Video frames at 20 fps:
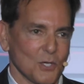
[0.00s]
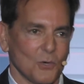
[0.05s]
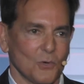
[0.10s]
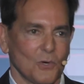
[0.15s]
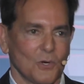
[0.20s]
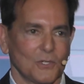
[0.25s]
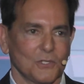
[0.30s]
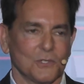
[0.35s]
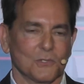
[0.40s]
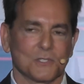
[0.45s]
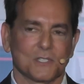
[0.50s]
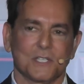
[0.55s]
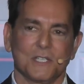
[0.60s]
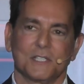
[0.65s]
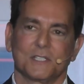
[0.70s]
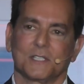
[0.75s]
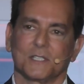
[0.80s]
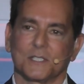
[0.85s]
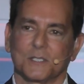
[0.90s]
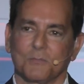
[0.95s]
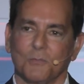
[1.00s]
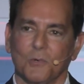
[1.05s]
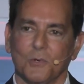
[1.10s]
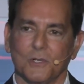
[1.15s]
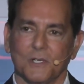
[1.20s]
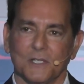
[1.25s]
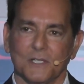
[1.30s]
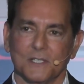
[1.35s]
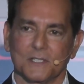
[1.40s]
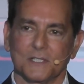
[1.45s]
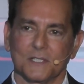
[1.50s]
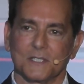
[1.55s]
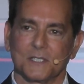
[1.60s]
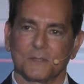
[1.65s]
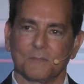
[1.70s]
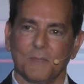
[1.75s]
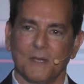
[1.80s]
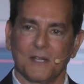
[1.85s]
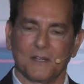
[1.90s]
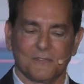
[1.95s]
on your seats this morning is
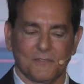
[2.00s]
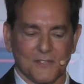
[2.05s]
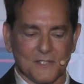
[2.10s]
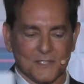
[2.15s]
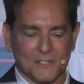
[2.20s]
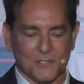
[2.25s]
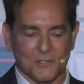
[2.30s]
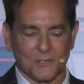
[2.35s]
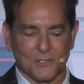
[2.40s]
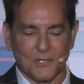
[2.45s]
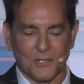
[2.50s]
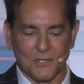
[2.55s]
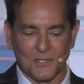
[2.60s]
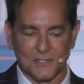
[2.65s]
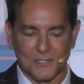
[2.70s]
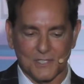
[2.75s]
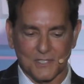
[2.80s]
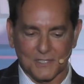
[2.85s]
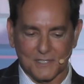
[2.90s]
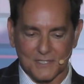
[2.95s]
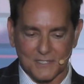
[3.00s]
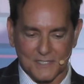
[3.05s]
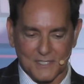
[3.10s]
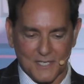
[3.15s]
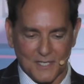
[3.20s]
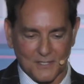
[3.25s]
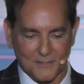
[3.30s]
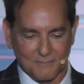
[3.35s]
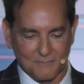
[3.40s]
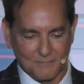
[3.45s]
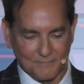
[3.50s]
this manifesto card. Check this out.